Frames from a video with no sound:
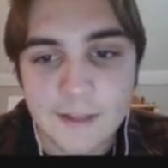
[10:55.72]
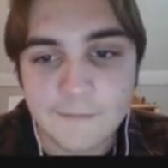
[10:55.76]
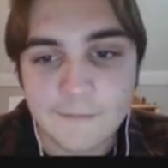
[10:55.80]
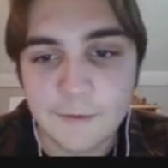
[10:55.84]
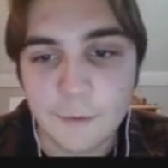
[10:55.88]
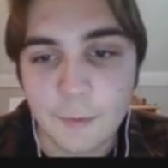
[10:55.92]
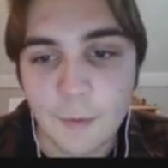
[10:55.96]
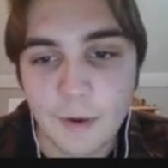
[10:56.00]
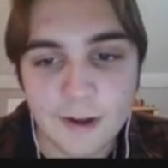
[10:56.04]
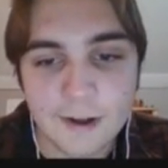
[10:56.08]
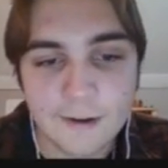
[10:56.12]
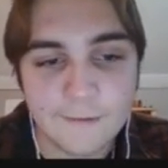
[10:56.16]
If
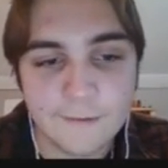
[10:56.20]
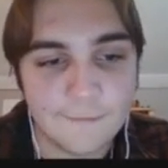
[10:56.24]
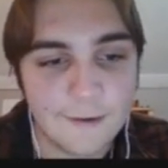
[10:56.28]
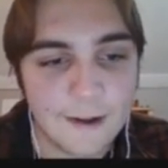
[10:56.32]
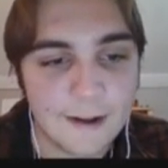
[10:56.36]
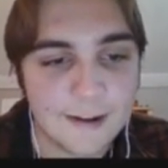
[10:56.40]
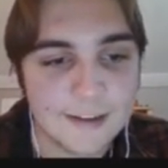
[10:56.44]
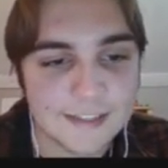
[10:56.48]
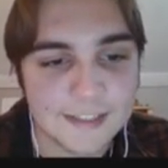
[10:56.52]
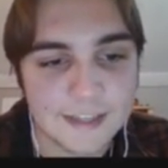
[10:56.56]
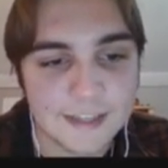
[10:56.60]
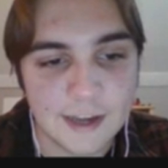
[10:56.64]
you wanted to
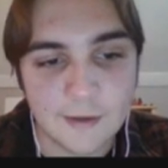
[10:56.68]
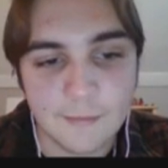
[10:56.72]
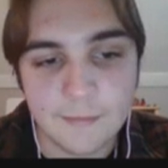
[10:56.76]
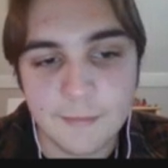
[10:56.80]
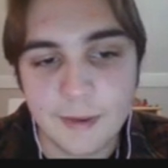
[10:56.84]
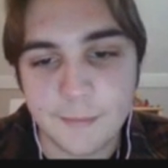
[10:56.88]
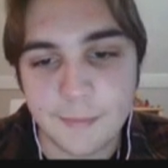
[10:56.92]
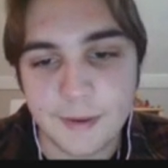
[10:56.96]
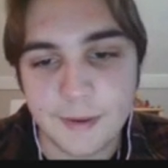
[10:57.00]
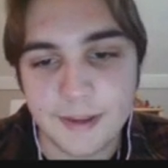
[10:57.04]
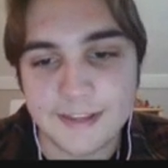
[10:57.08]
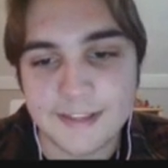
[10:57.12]
find some,
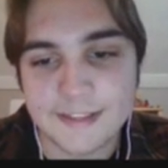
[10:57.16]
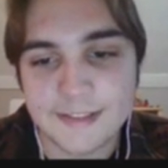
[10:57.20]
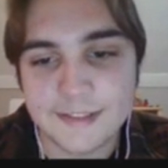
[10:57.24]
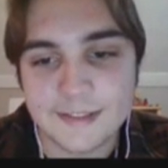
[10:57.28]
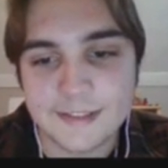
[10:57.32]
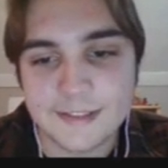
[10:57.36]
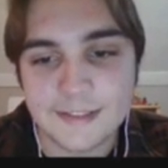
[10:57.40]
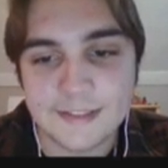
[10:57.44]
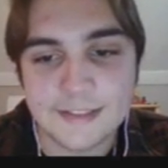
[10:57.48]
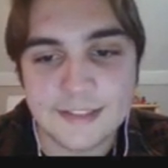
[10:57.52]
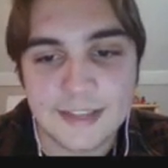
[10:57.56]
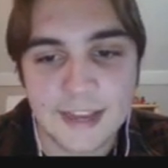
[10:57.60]
it'd be
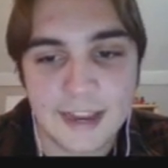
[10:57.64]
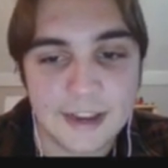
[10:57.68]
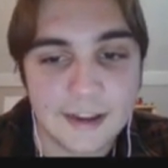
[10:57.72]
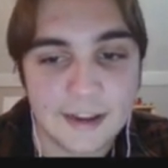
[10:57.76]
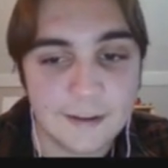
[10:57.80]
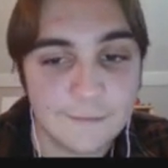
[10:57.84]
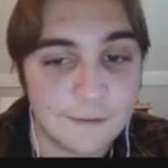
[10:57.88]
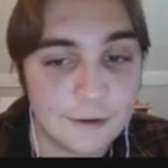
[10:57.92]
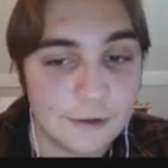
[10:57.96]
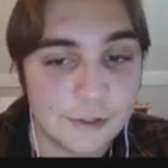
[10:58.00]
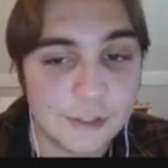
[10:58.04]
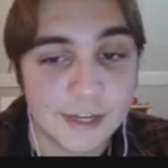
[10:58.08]

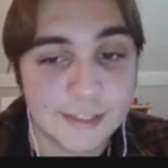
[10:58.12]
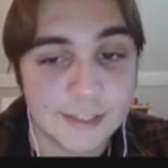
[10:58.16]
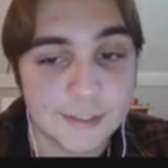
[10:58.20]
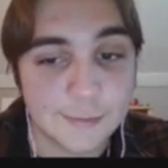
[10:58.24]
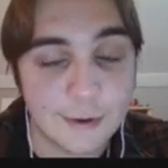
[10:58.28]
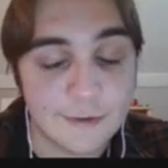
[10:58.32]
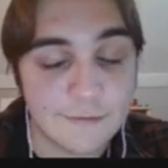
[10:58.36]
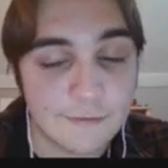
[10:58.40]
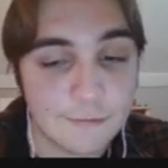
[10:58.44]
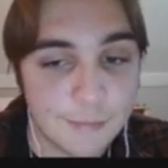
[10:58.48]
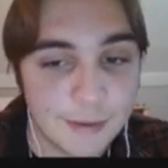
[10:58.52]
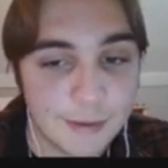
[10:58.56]
take a few shots
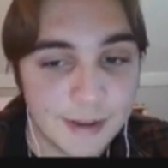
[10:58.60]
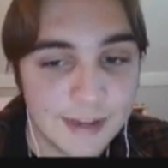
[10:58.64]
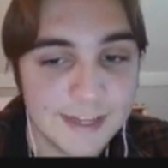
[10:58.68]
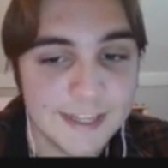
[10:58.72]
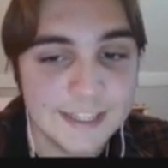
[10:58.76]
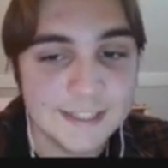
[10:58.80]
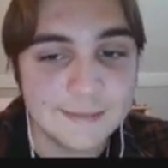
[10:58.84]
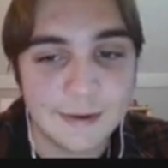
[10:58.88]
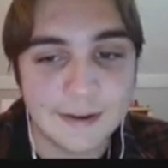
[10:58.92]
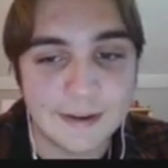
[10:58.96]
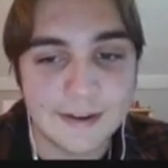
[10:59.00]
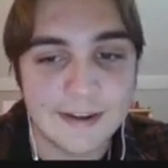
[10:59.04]
away from
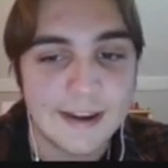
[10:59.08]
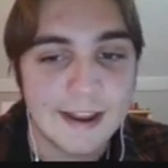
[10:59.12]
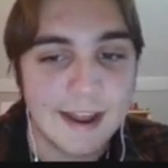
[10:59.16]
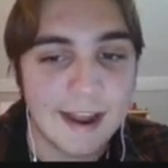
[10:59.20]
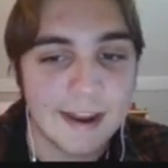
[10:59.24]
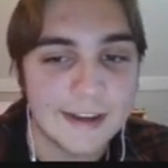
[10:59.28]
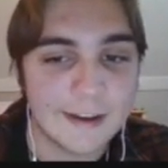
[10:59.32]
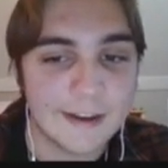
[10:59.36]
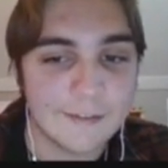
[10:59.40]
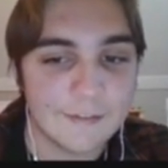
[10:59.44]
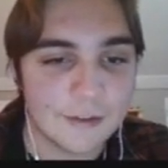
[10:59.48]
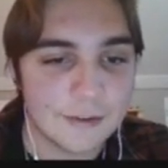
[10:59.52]
Bees, but
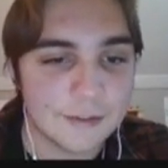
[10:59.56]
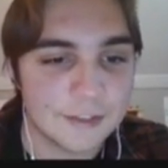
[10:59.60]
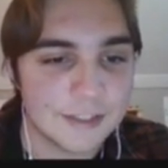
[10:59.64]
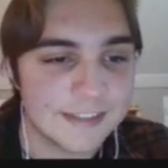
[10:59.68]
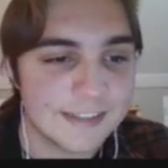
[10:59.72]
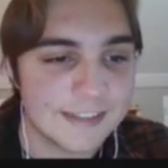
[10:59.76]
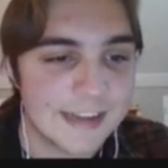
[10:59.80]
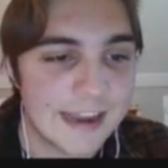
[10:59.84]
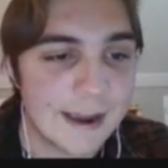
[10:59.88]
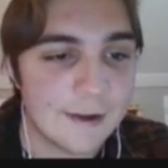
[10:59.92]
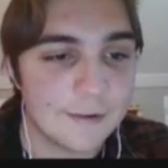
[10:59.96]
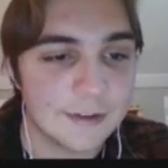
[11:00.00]
I'd give those
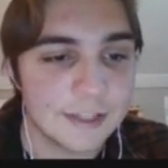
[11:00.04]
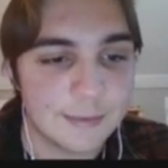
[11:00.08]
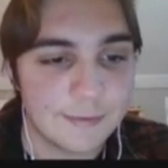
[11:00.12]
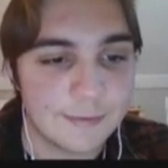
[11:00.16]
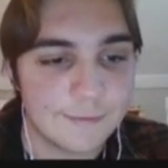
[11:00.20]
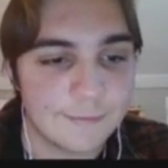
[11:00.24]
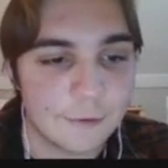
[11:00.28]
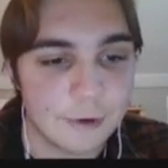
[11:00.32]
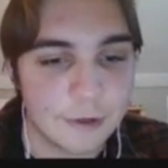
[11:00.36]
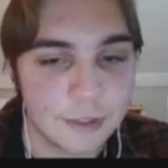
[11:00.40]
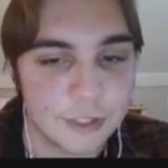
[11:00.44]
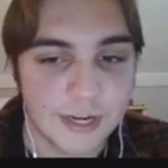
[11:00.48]
to Towns
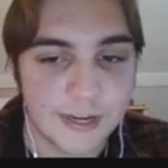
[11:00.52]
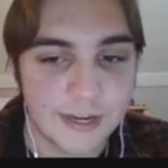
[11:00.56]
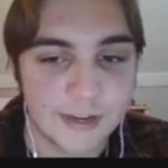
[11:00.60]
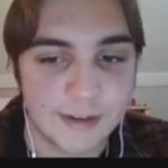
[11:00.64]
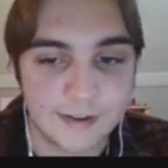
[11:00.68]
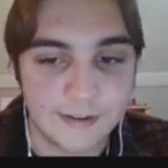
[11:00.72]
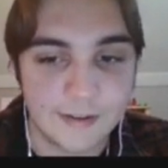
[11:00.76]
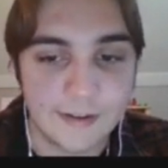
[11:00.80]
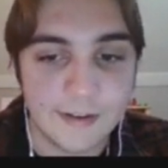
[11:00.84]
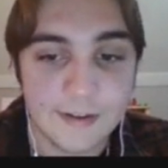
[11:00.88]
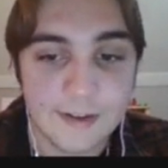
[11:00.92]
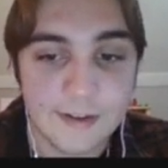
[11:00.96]
before
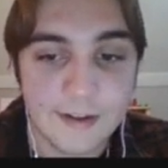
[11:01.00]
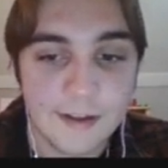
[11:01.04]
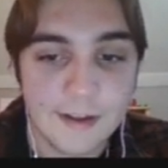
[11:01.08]
Jaden.